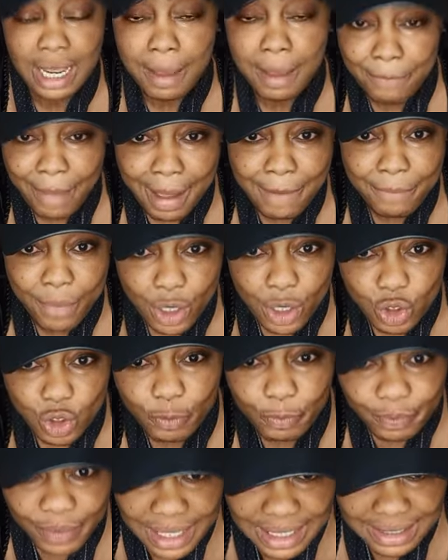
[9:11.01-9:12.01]
My month
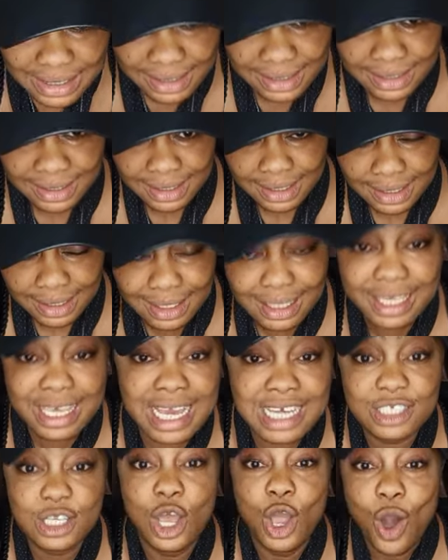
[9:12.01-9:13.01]
of blessing.
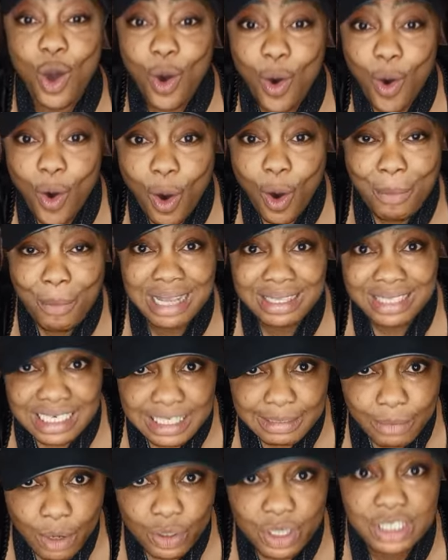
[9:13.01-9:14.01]
Yes, all my
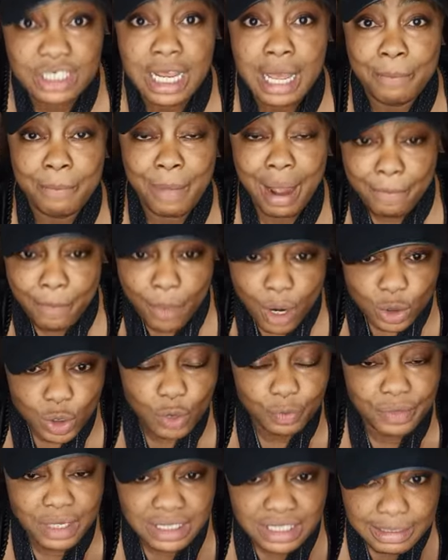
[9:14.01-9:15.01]
testimonies, my month
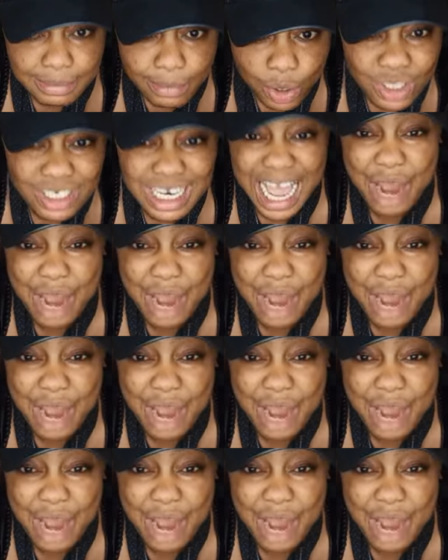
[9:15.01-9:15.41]
of testimonies.